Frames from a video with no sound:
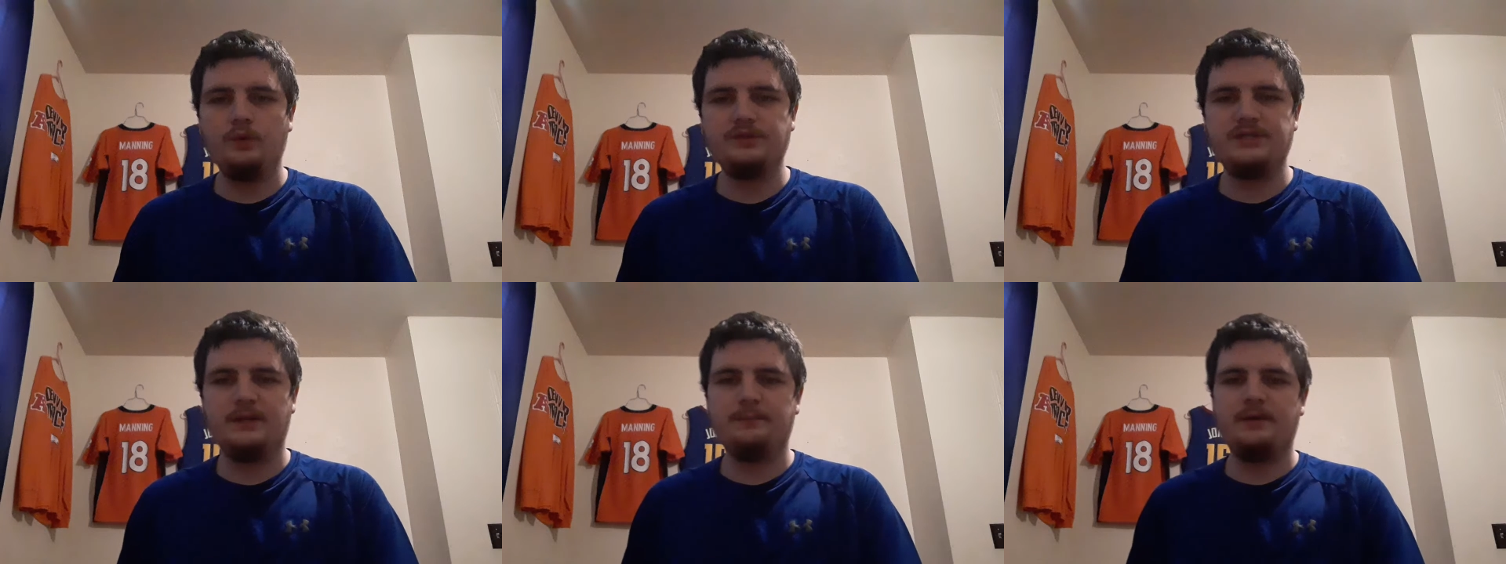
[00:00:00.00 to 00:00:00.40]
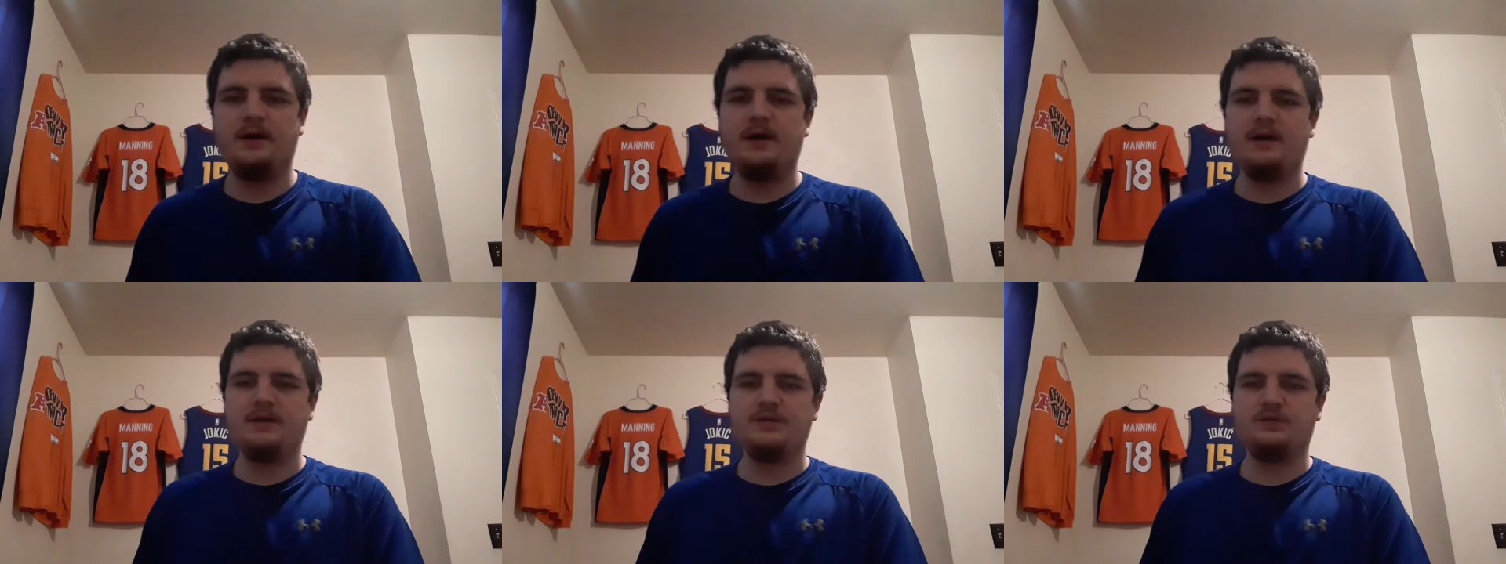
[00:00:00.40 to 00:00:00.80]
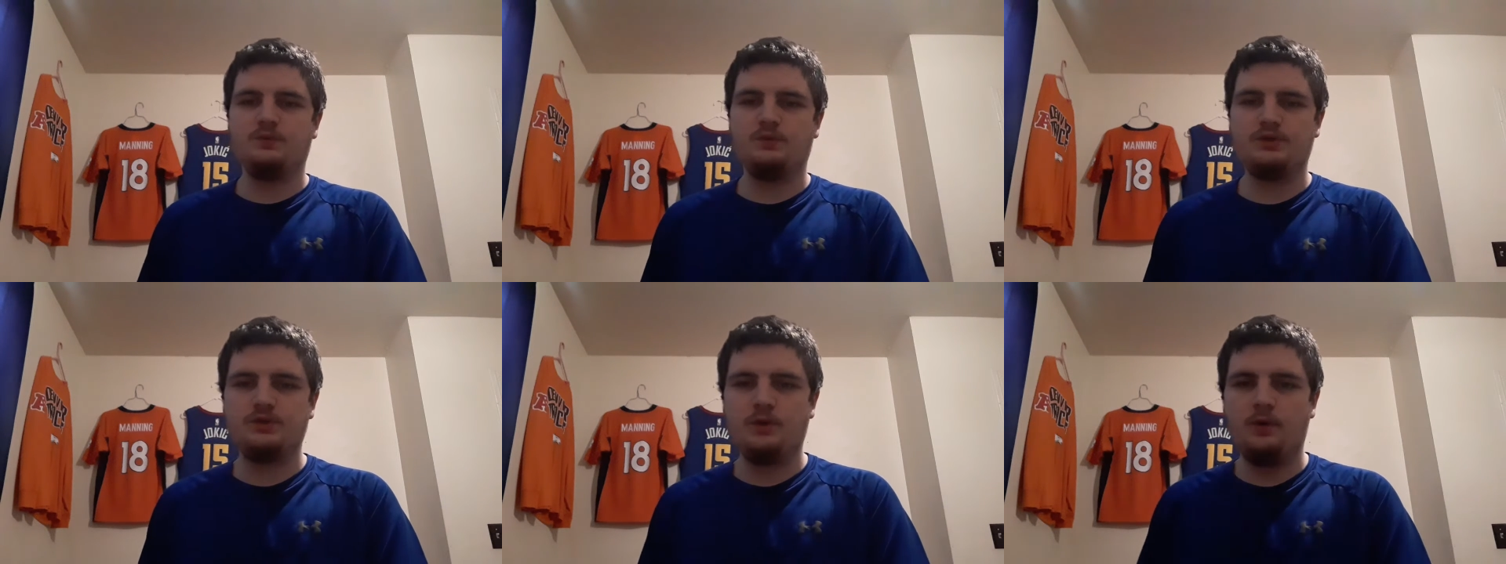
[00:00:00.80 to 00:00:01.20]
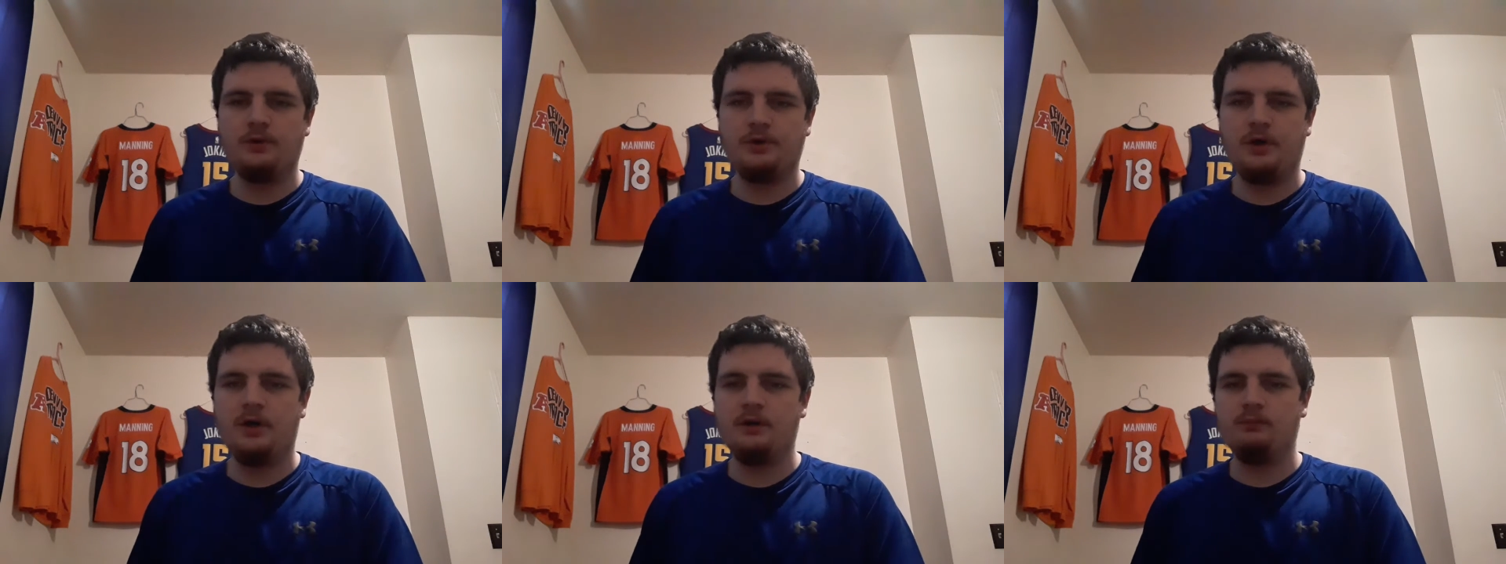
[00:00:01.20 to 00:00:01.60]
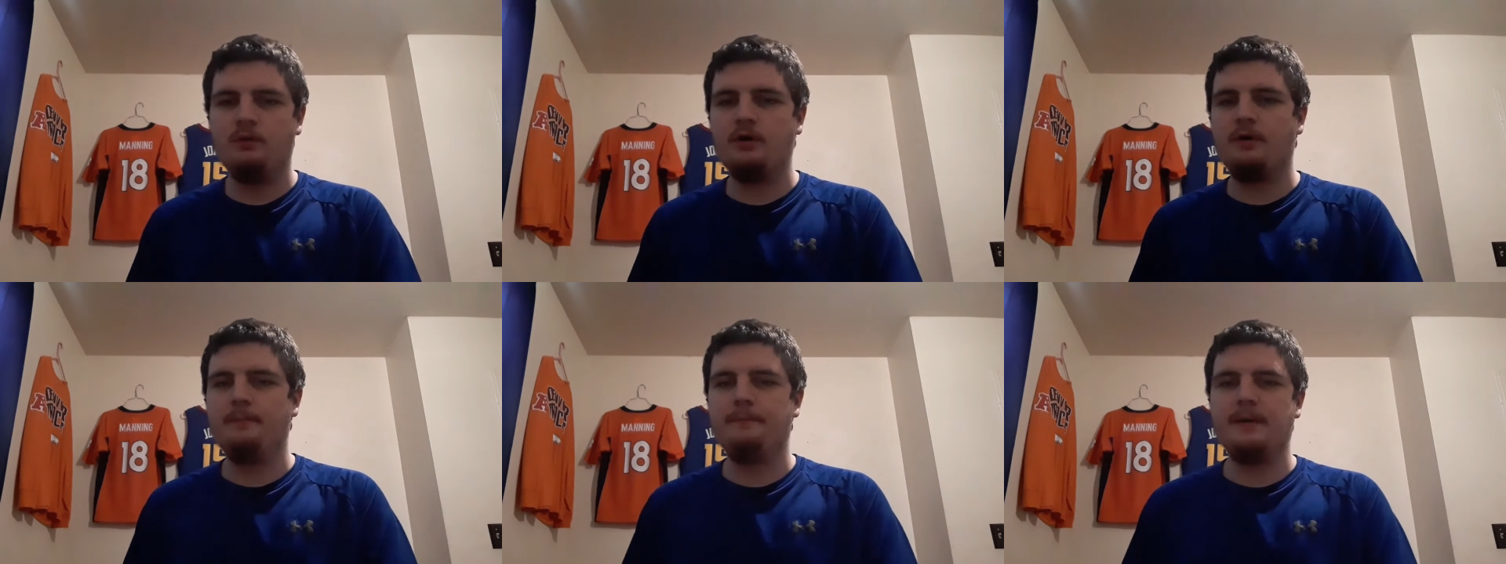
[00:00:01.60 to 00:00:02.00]
What's up guys? What's going on?
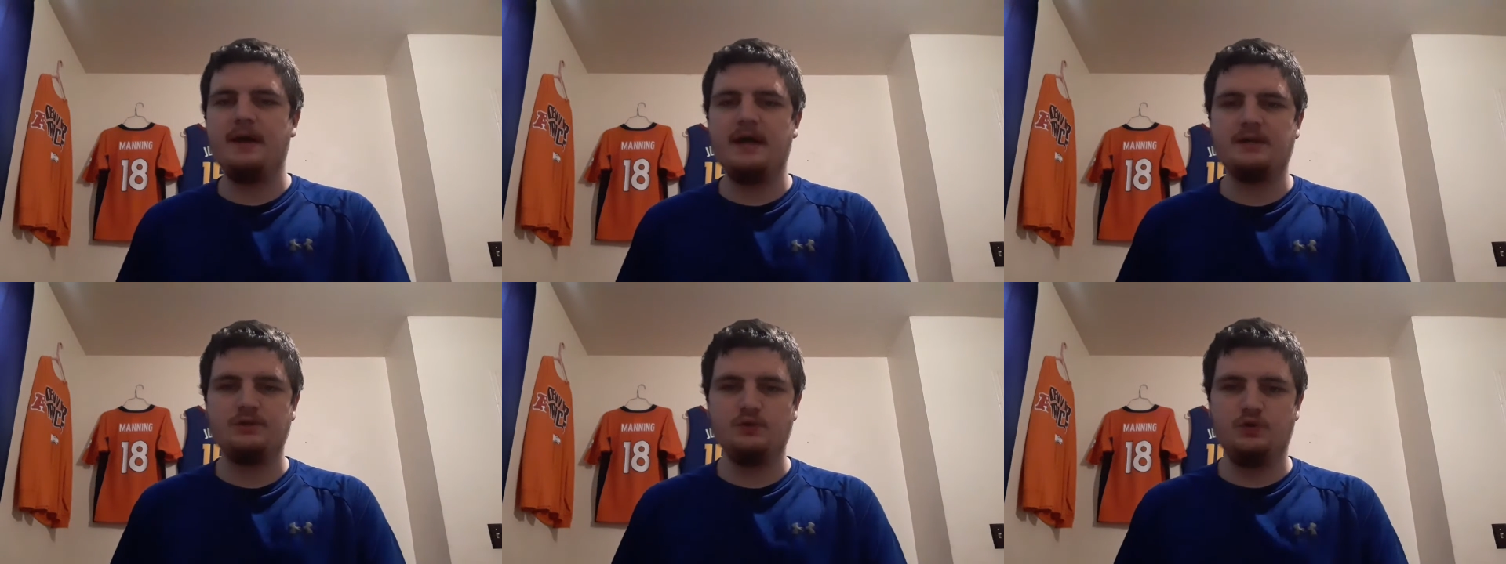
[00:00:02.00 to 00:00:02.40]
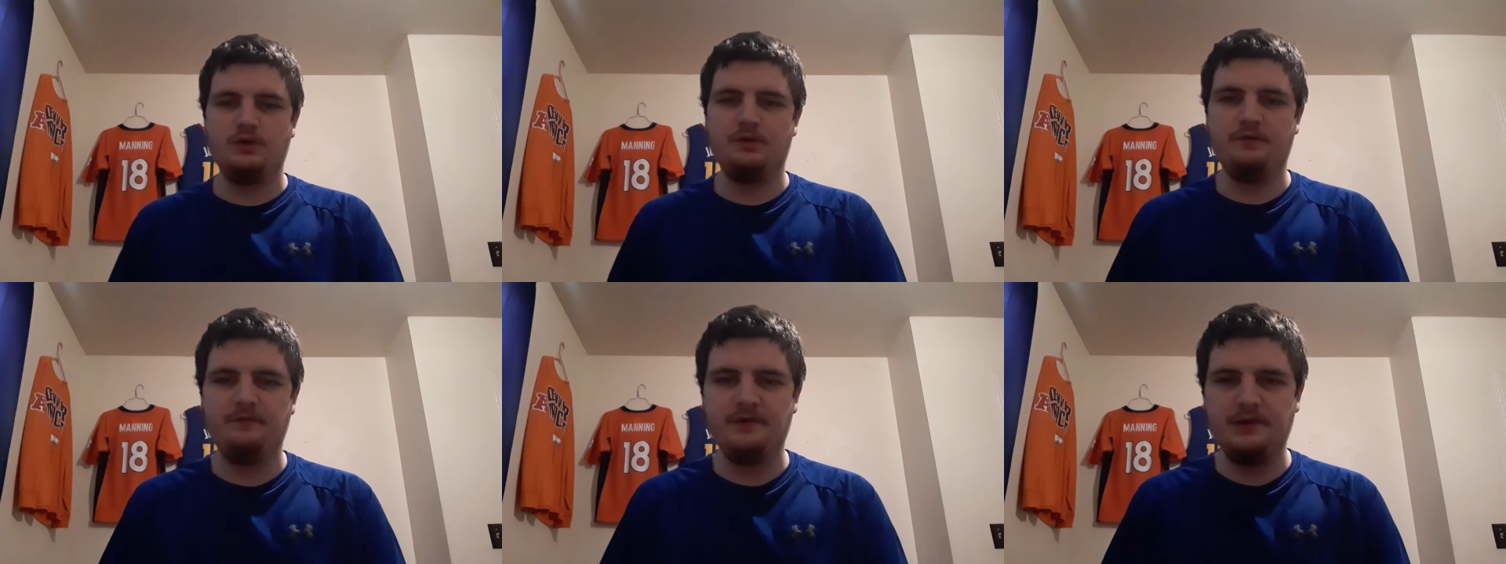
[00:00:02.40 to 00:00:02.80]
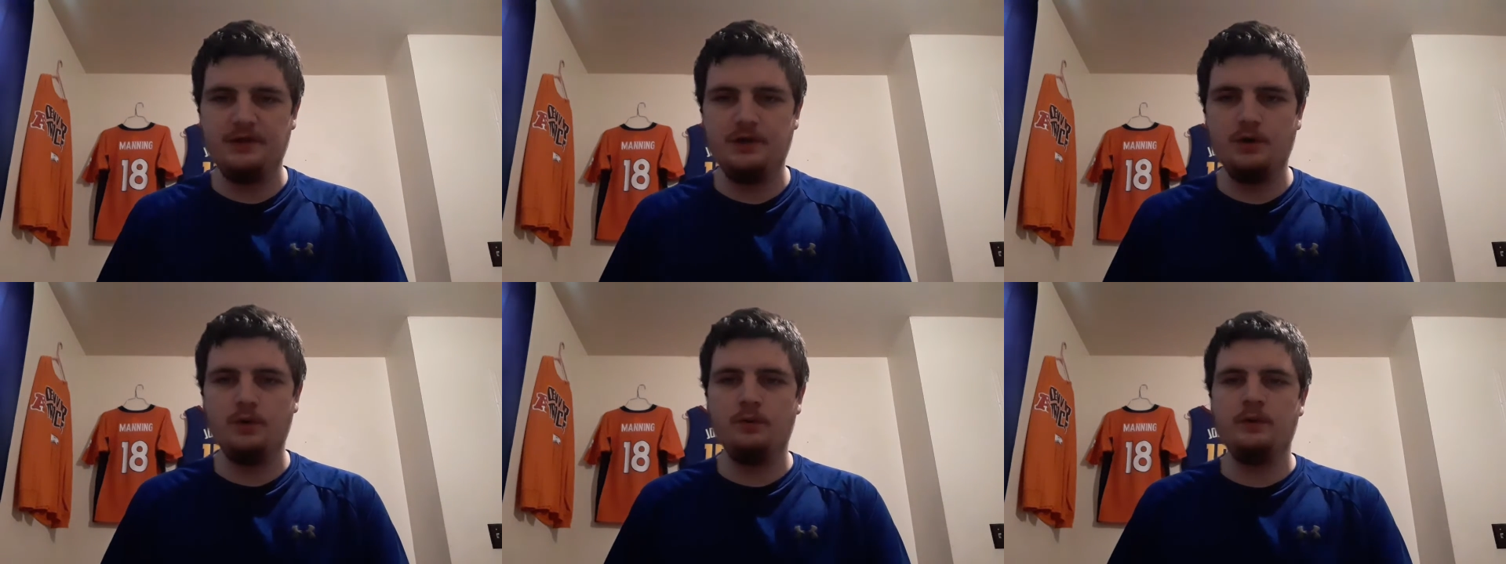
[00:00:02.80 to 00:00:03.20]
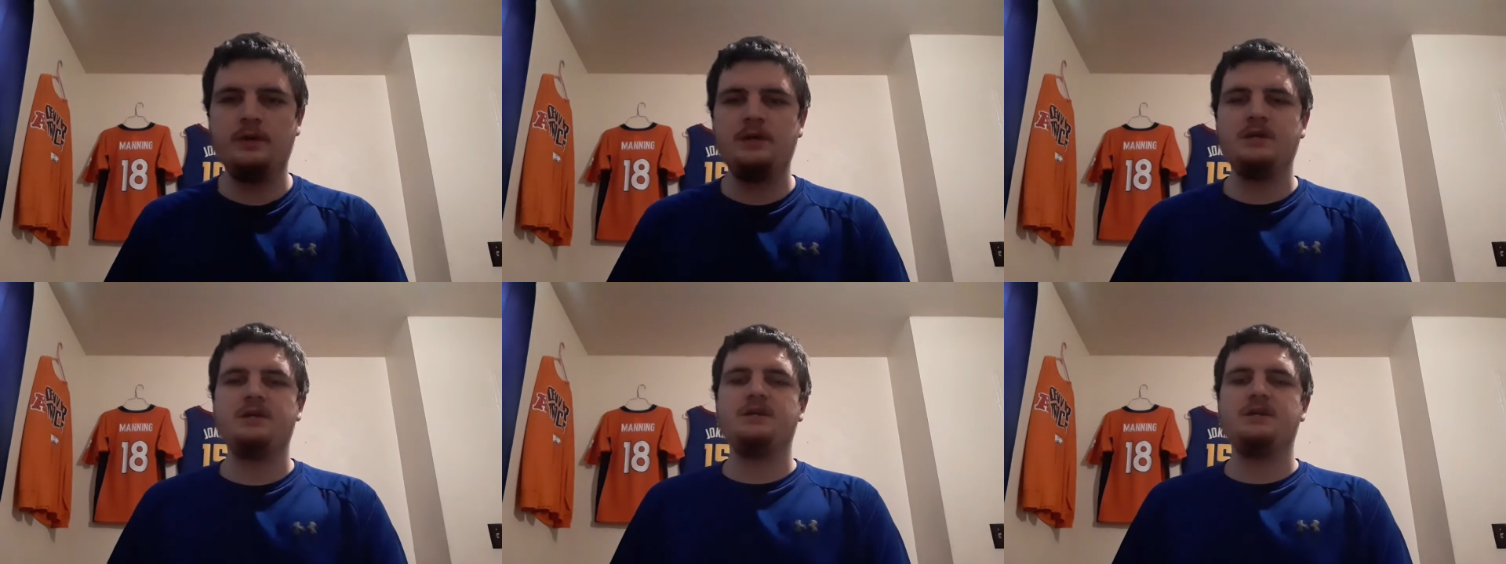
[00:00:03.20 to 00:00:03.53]
Welcome back to another video.